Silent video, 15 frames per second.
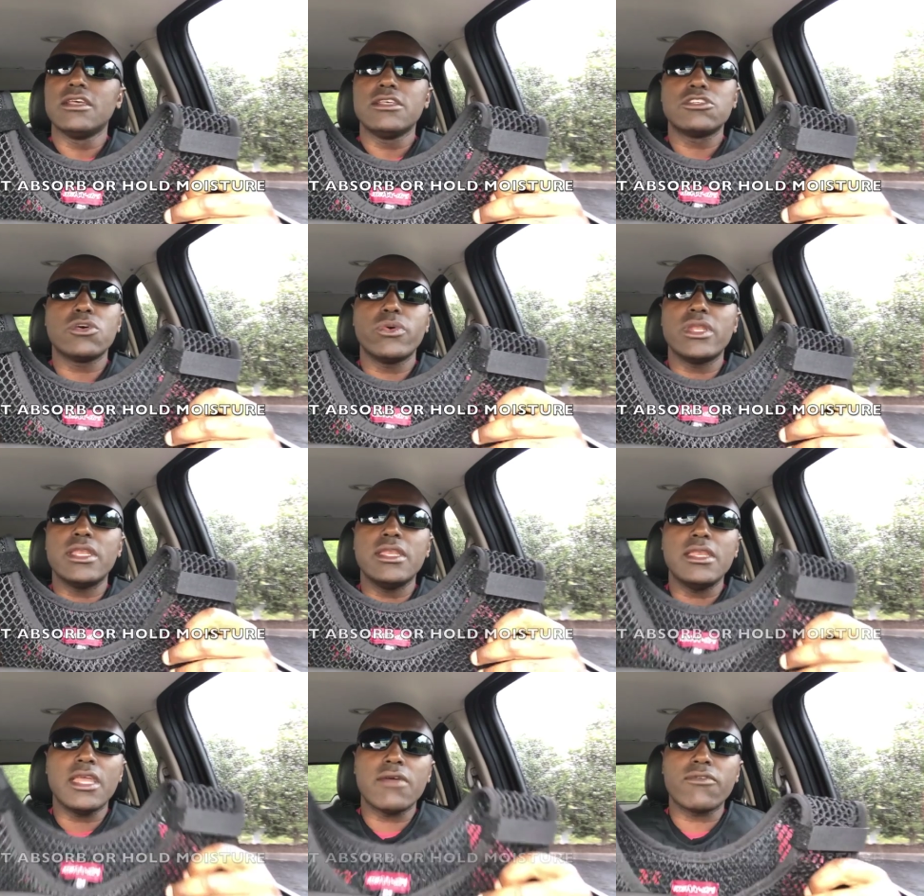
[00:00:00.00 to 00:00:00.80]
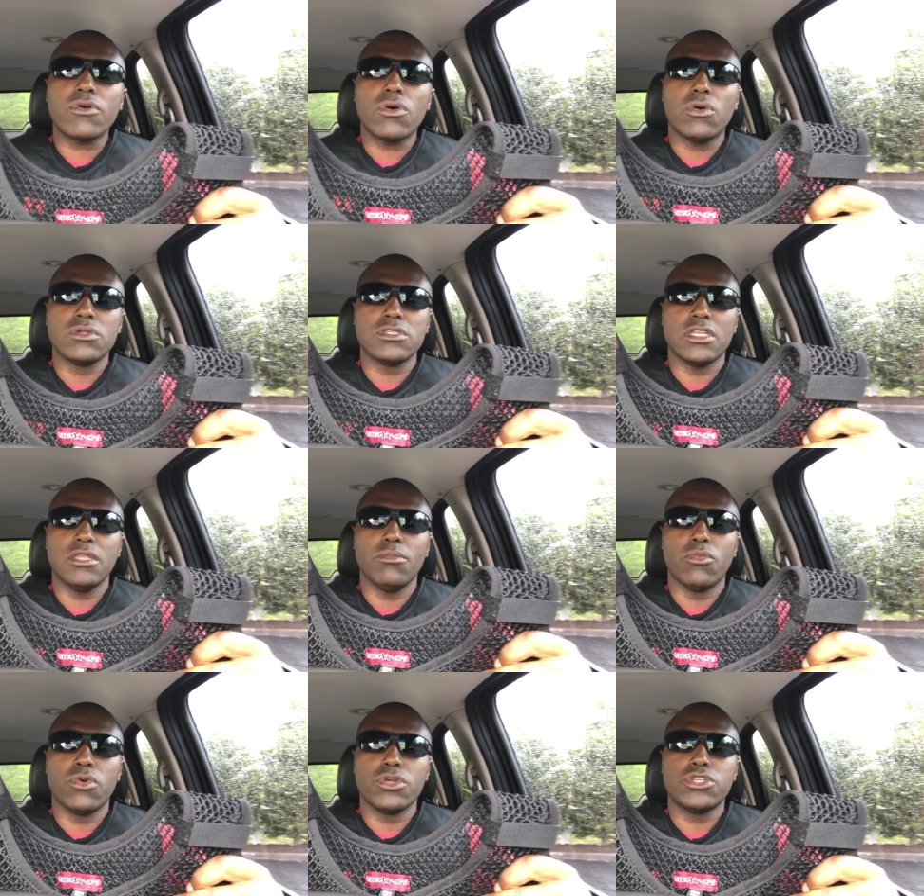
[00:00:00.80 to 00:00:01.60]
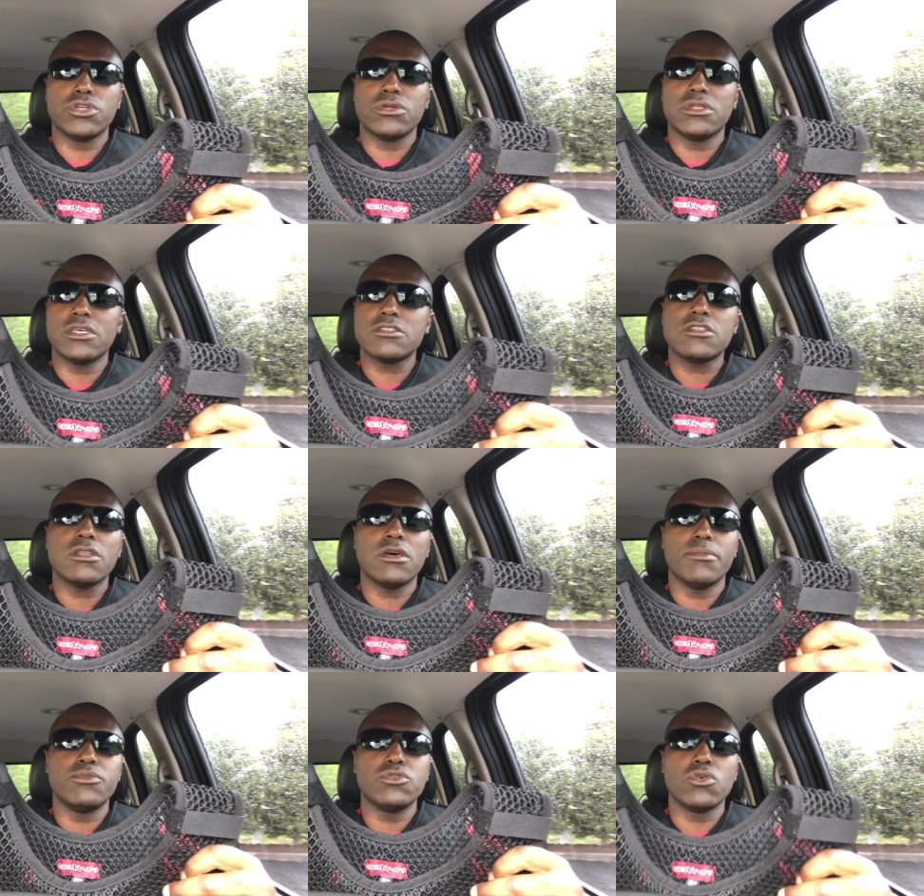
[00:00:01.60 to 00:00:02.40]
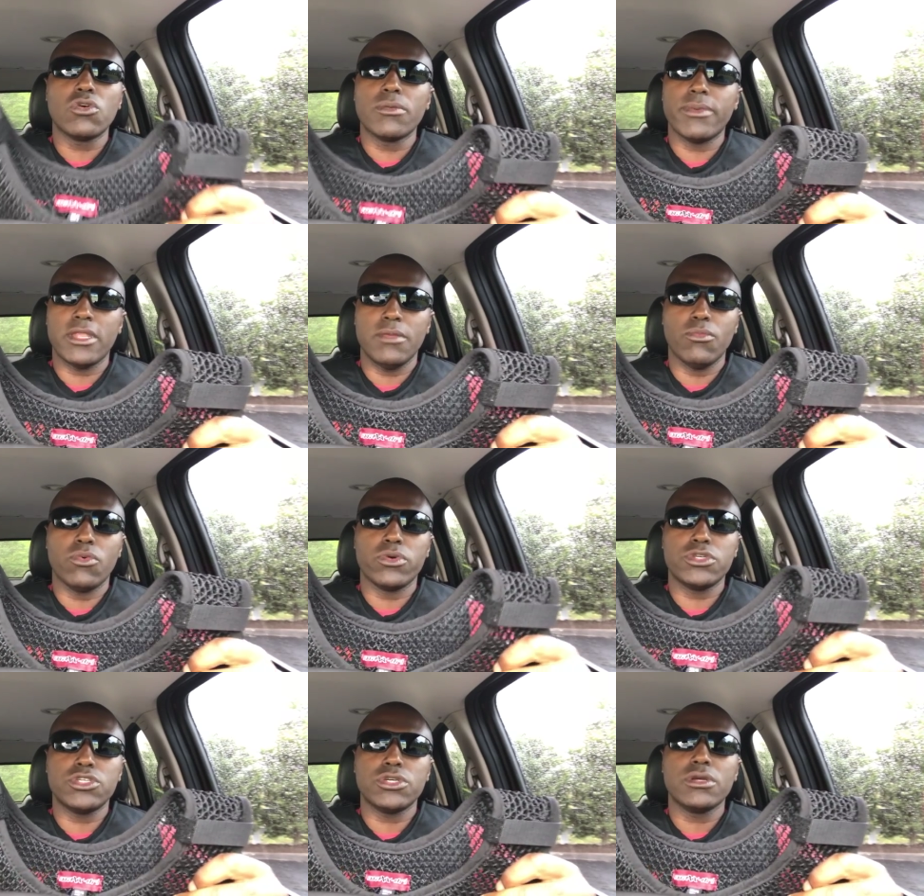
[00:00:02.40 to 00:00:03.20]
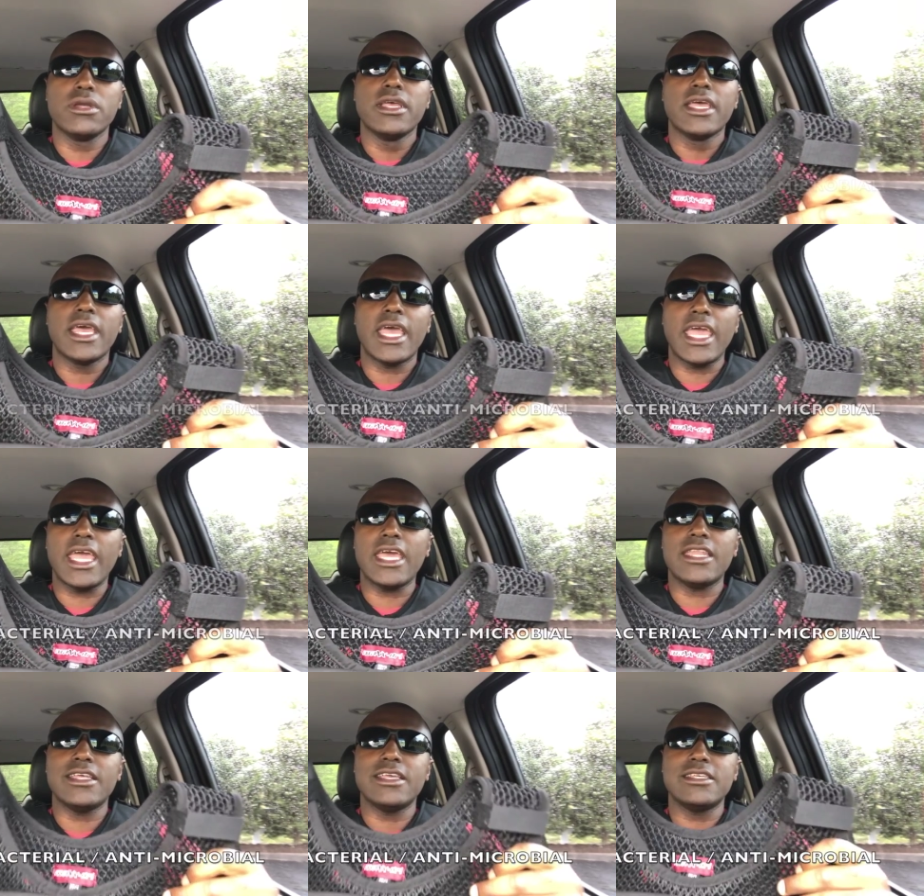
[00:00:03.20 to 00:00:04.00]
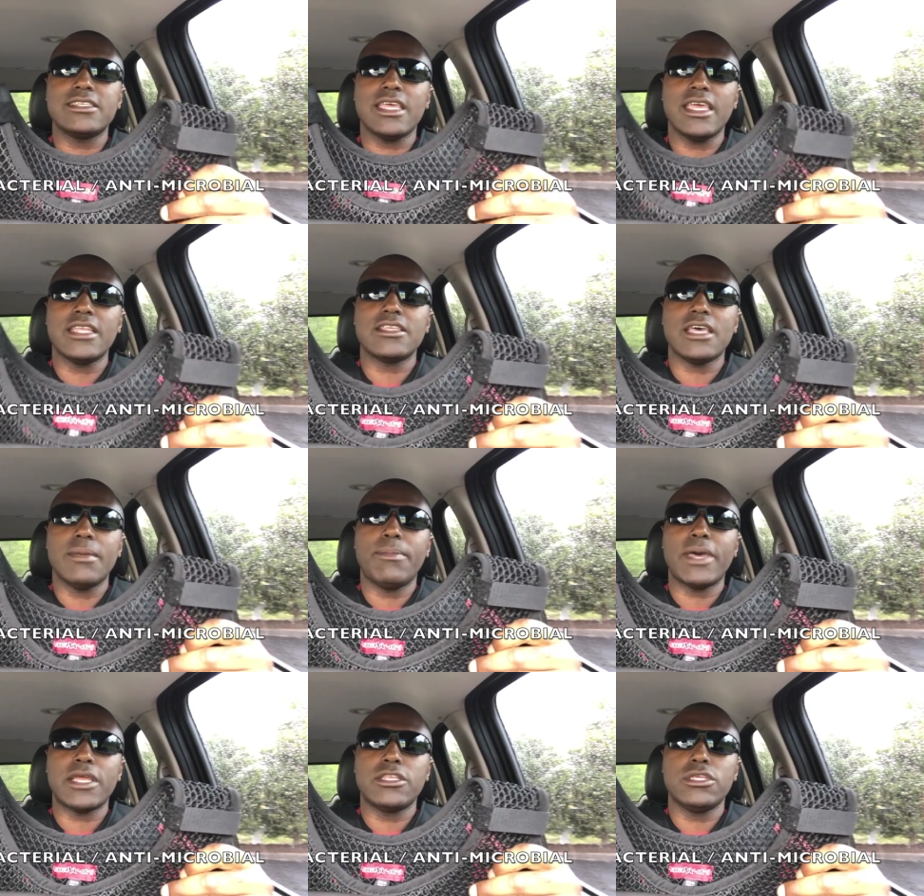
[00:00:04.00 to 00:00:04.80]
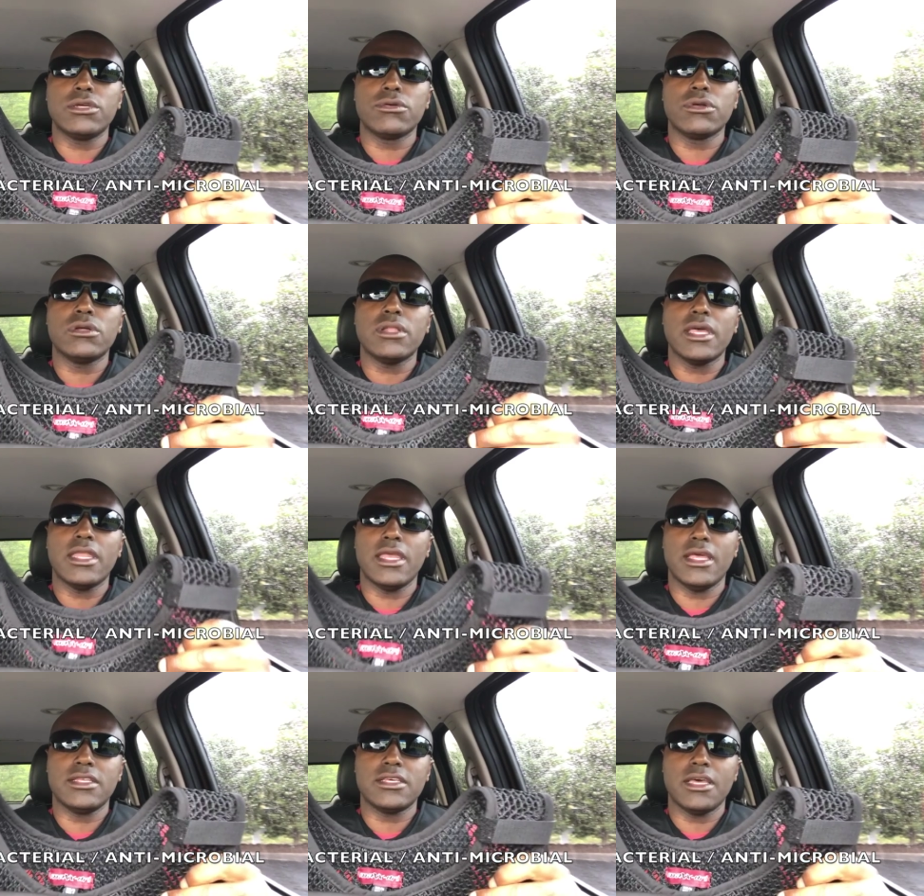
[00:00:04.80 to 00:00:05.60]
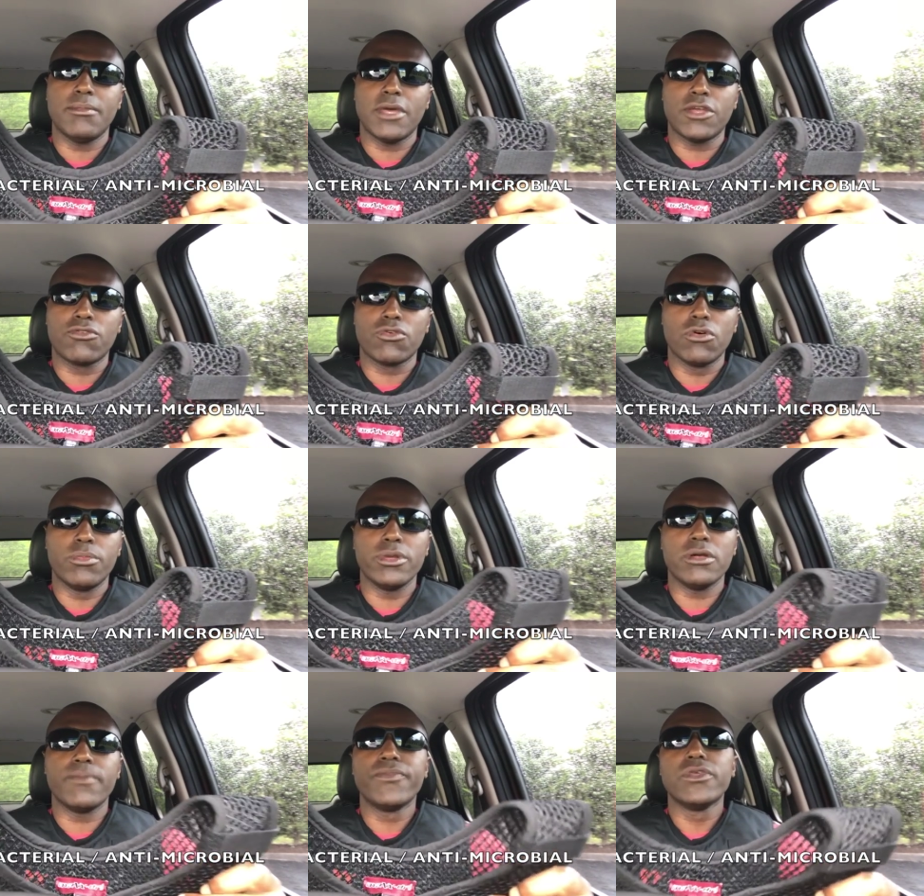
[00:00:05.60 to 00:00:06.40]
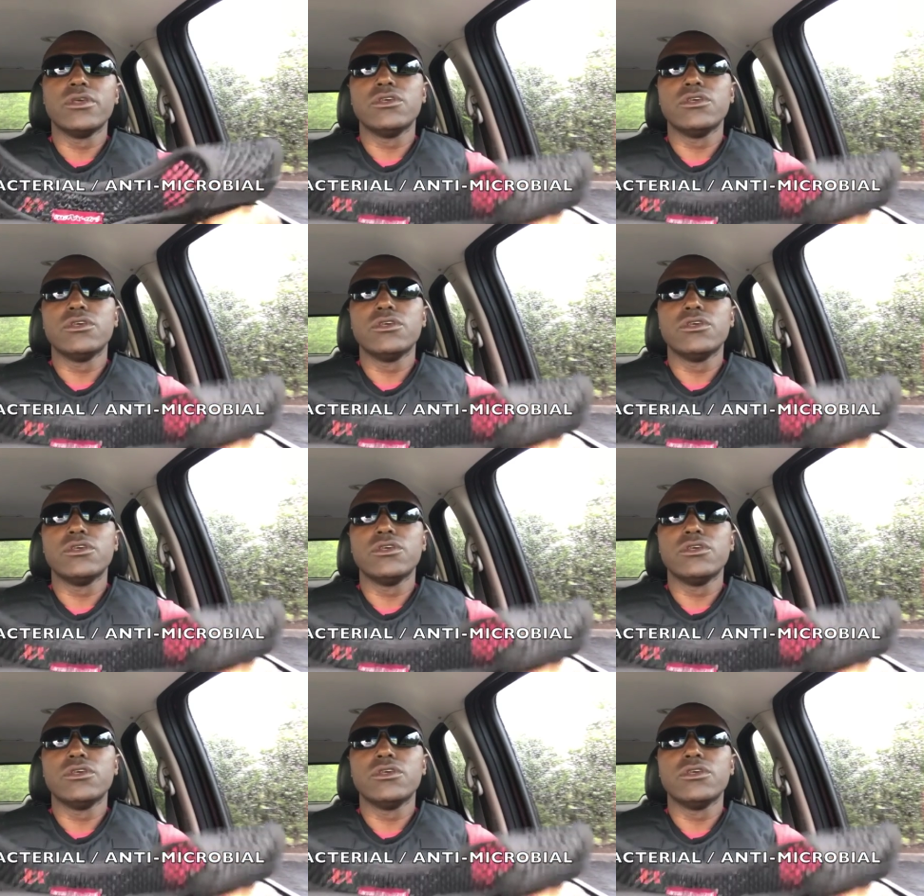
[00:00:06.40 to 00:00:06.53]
so it never holds any moisture, doesn't absorb any moisture, and is antibacterial and antimicrobial.